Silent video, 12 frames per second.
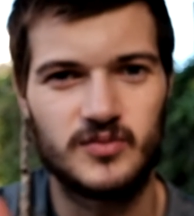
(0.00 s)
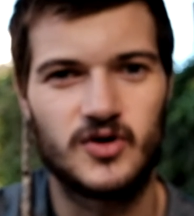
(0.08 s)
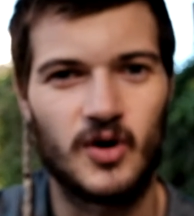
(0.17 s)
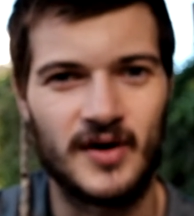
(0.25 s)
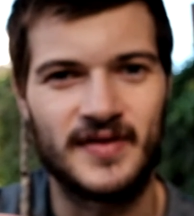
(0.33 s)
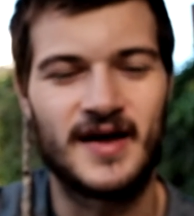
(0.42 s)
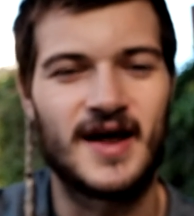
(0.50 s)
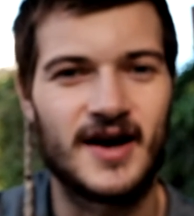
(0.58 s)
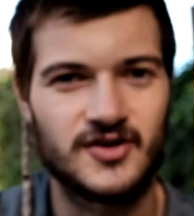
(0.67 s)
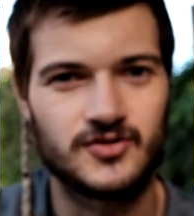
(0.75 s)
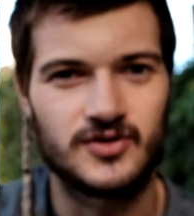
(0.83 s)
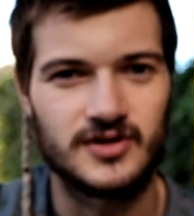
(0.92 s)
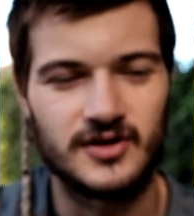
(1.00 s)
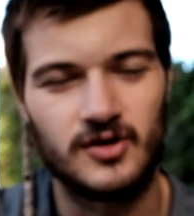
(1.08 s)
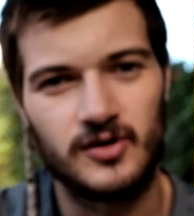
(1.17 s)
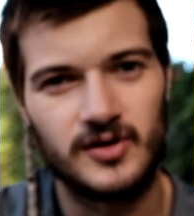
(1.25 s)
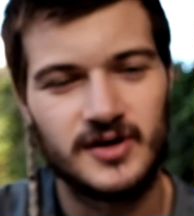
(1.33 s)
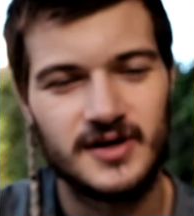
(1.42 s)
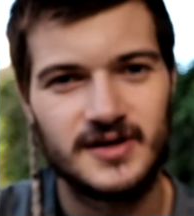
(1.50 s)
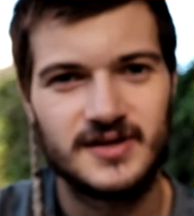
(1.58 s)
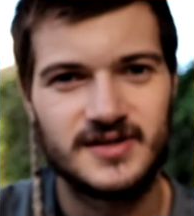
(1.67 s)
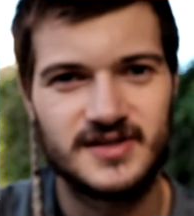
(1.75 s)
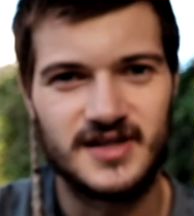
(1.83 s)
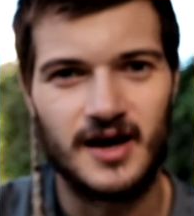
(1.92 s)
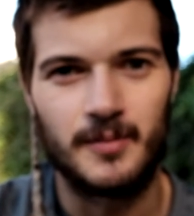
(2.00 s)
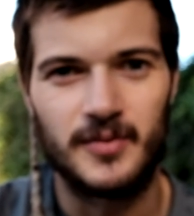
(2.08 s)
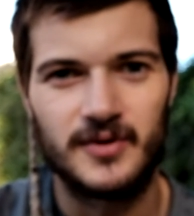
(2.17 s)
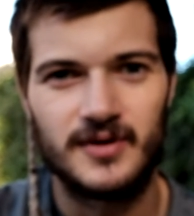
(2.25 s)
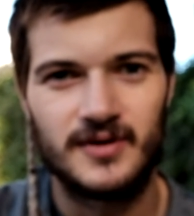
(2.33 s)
going that extra little step